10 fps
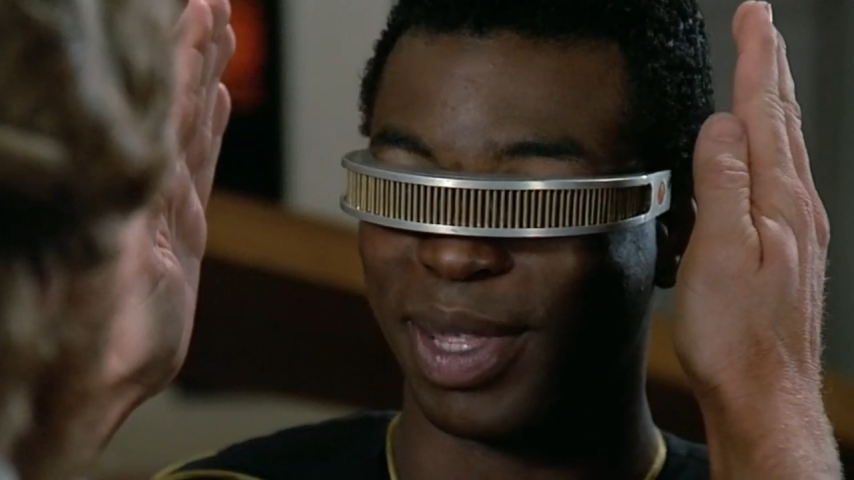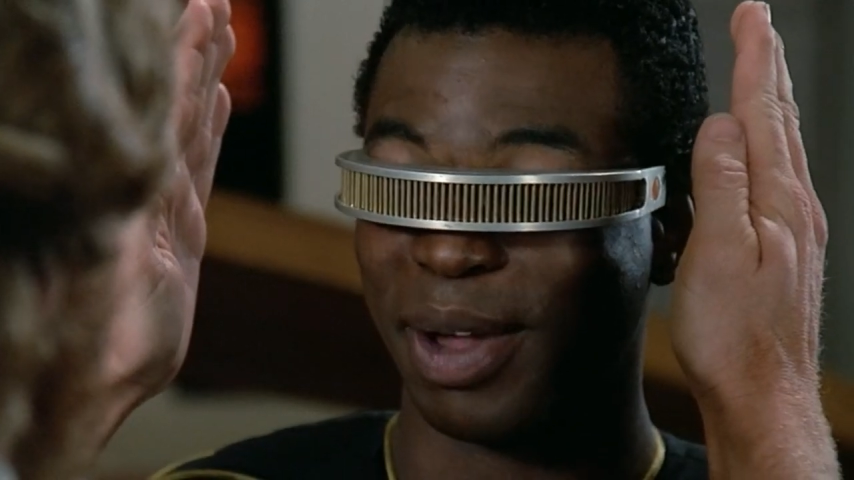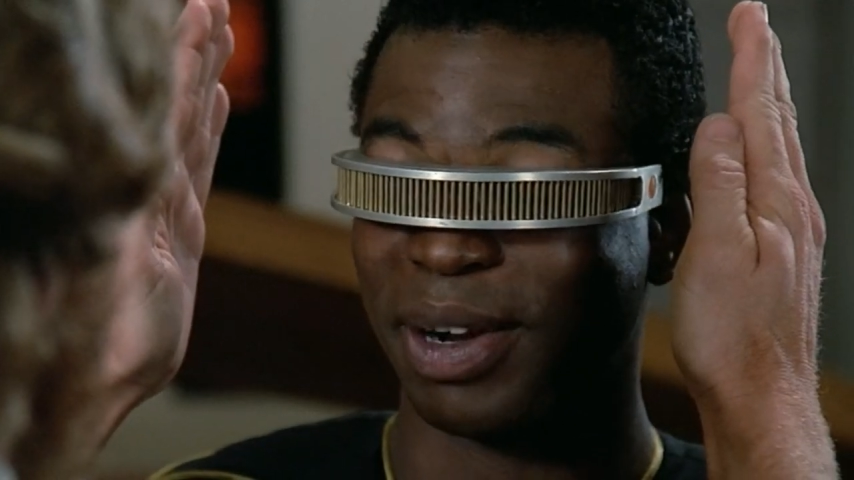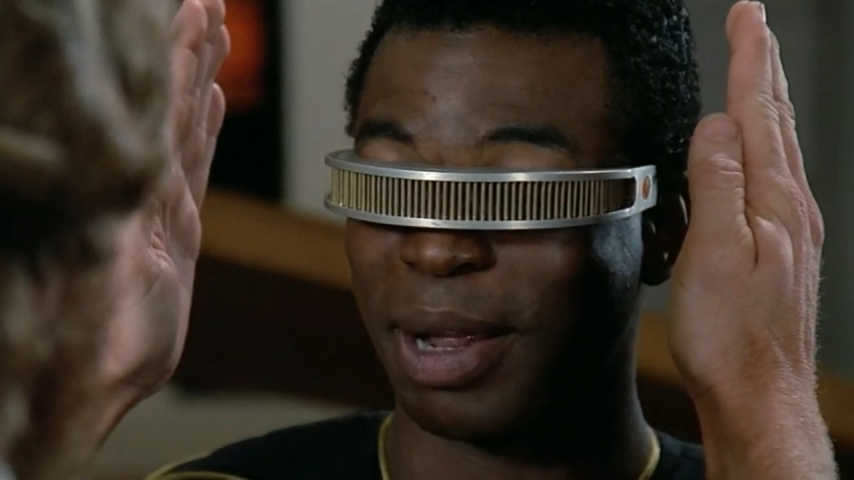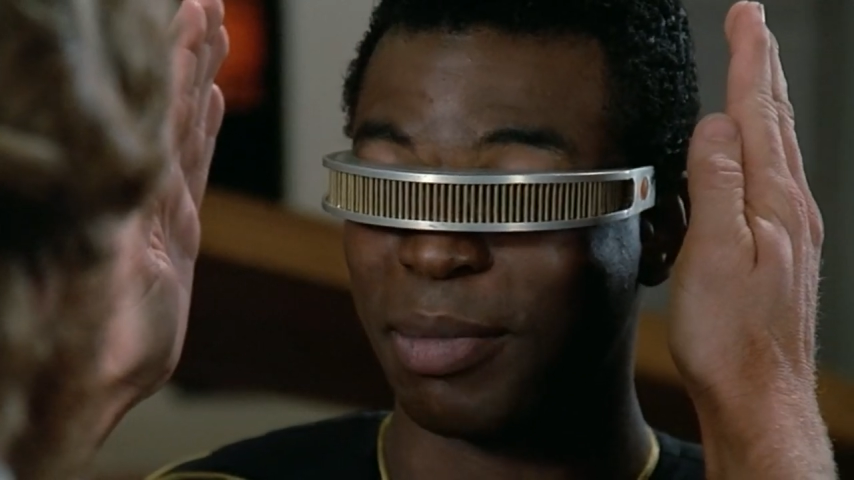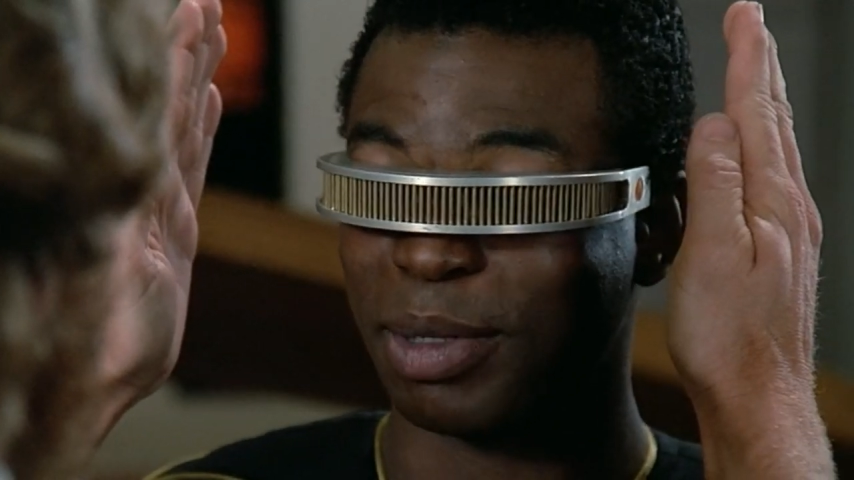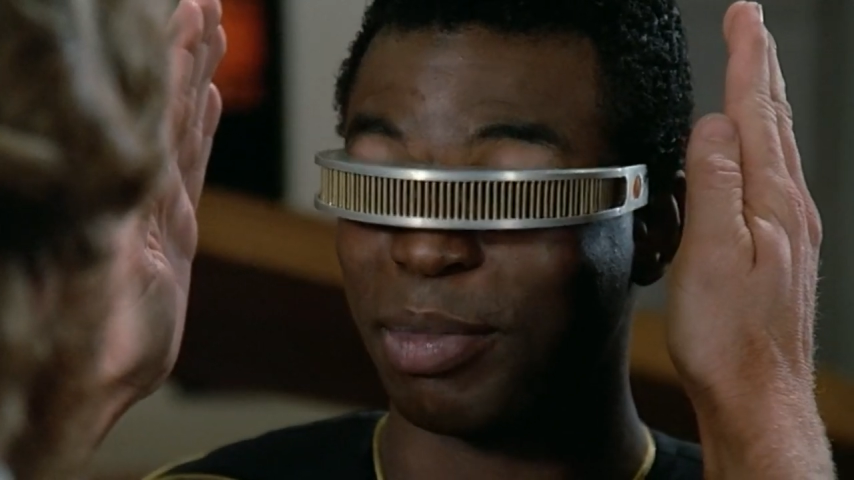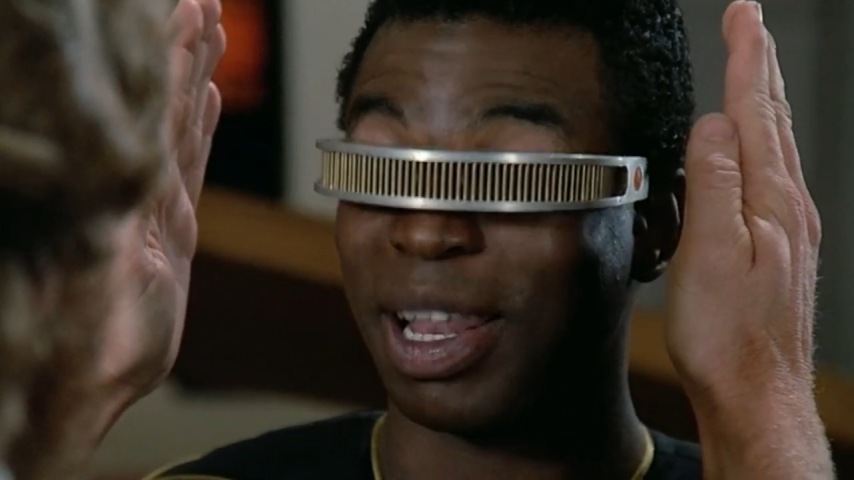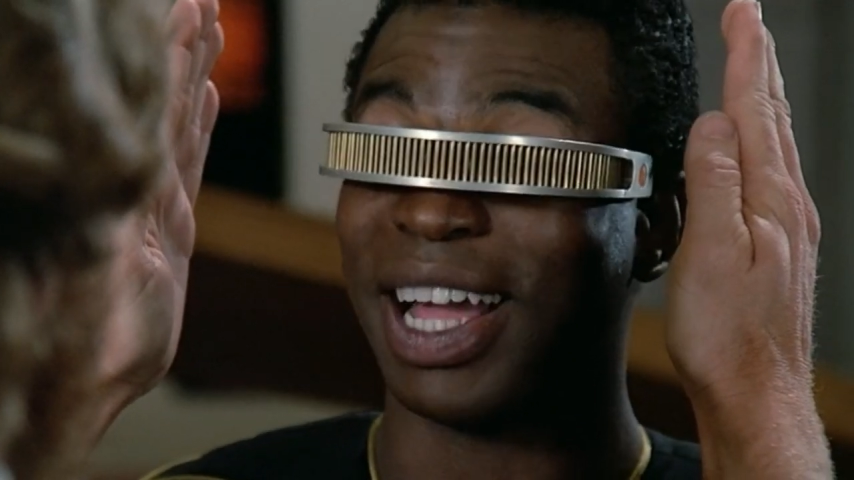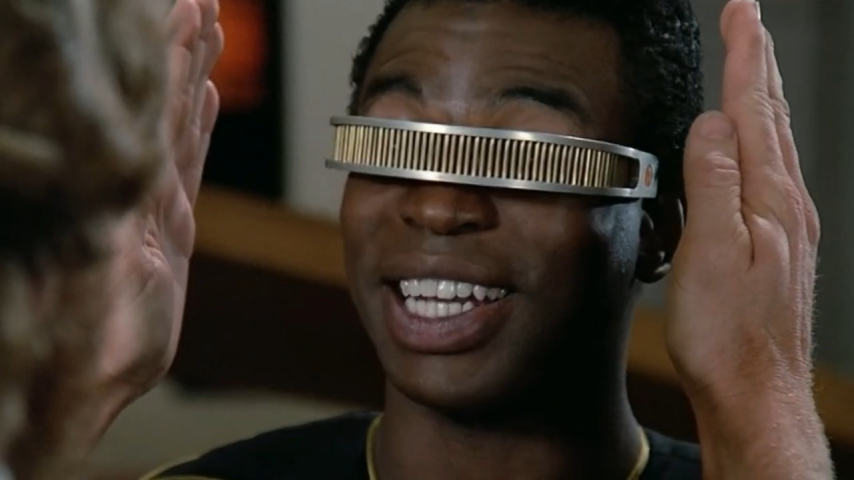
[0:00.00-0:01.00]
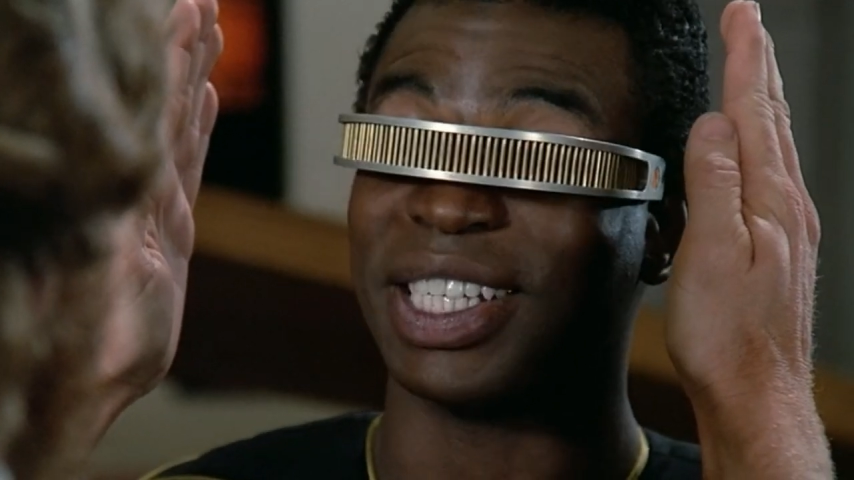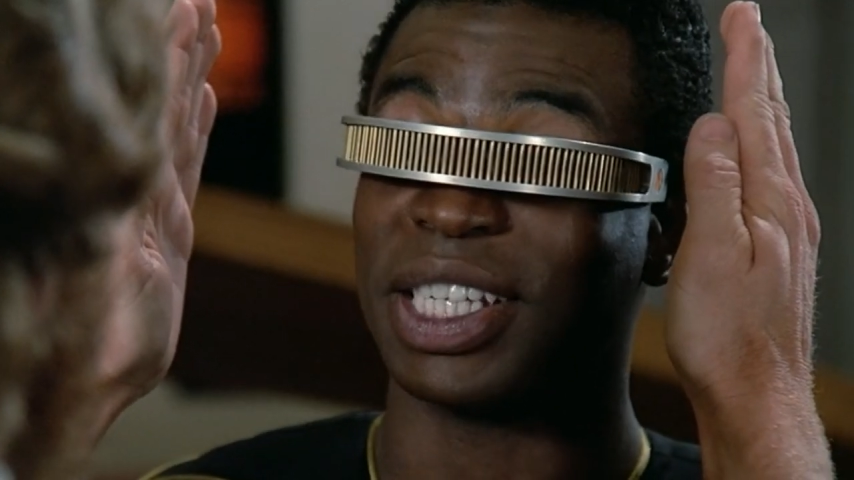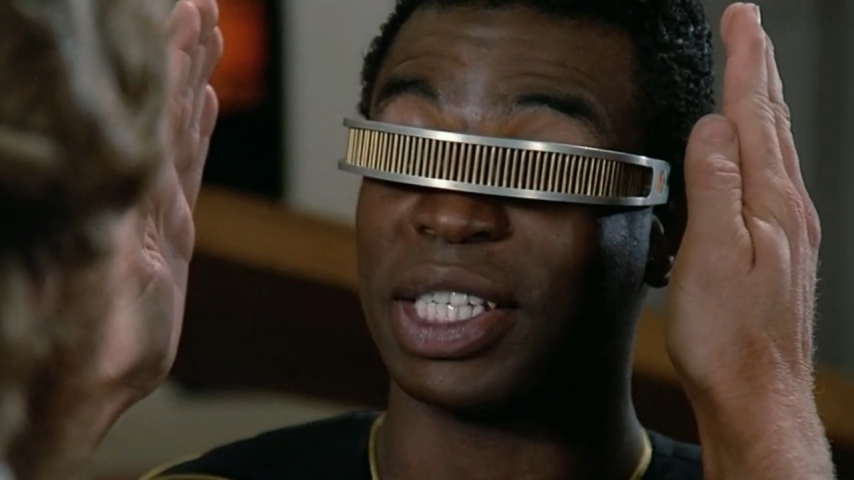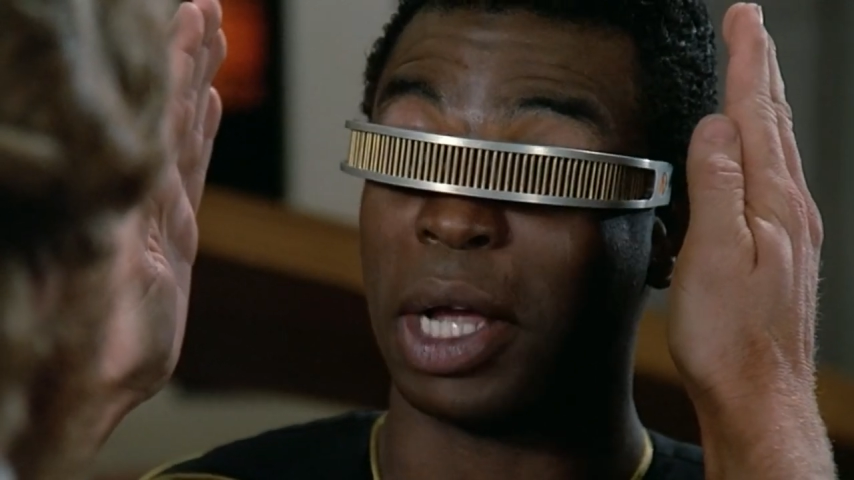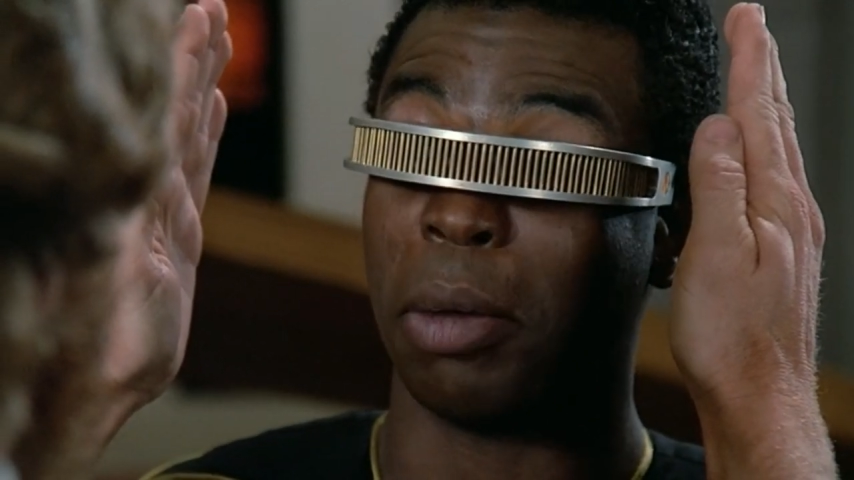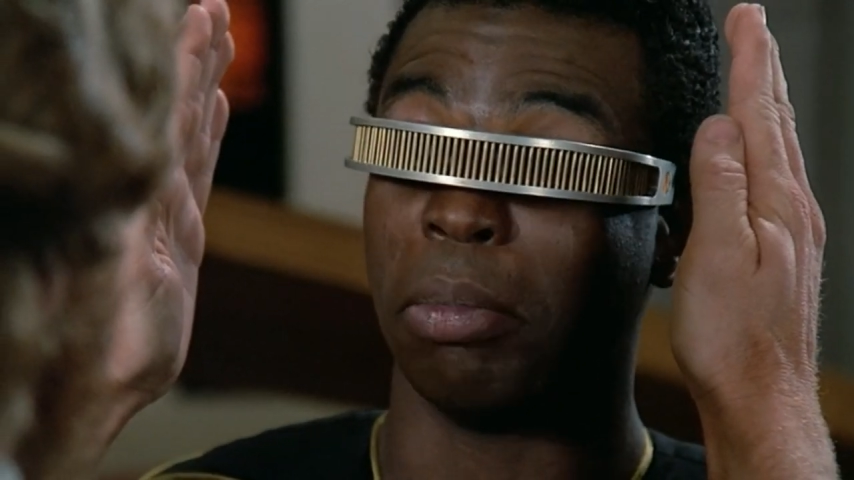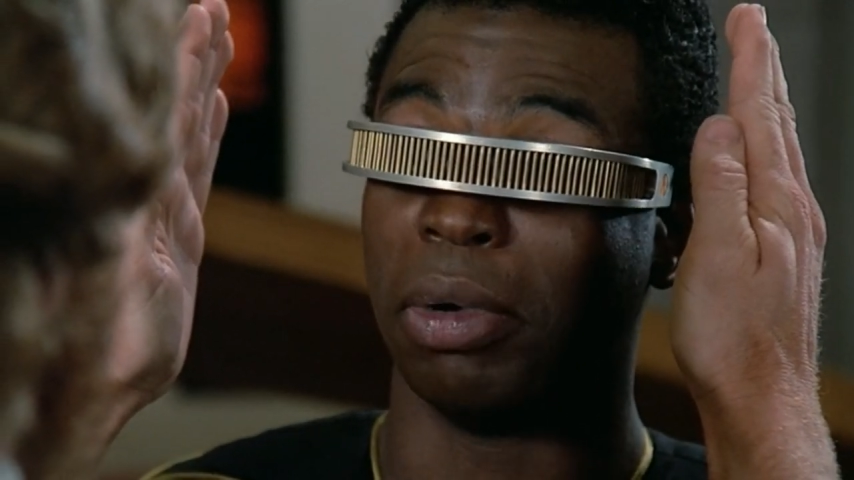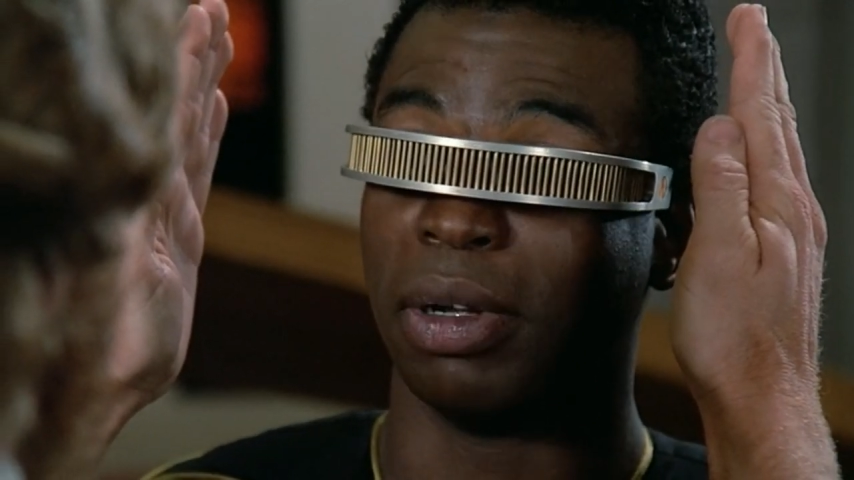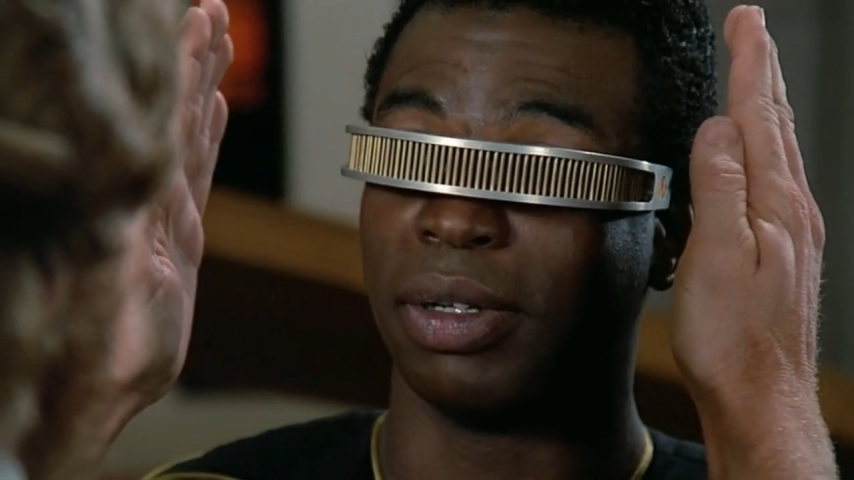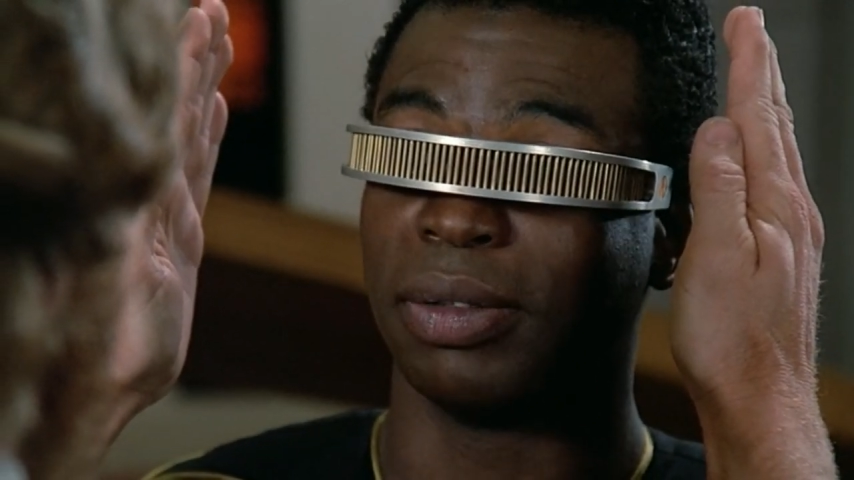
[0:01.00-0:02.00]
Without it, I'm as blind as a
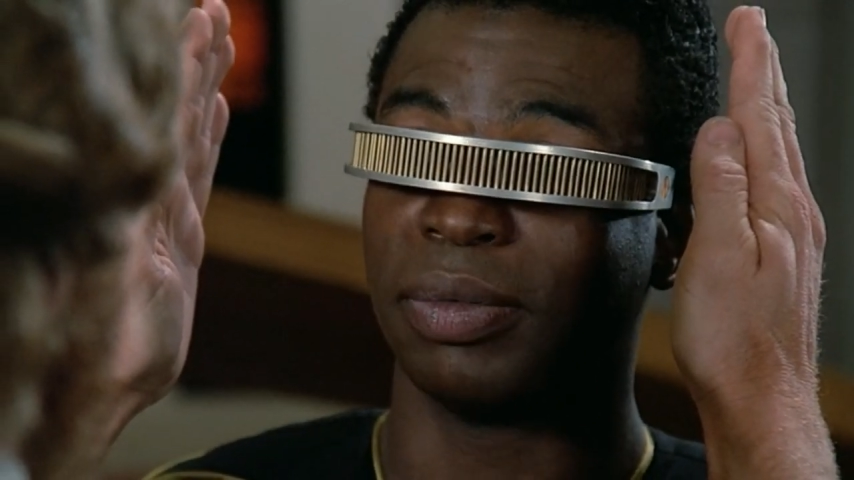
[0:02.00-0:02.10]
stump.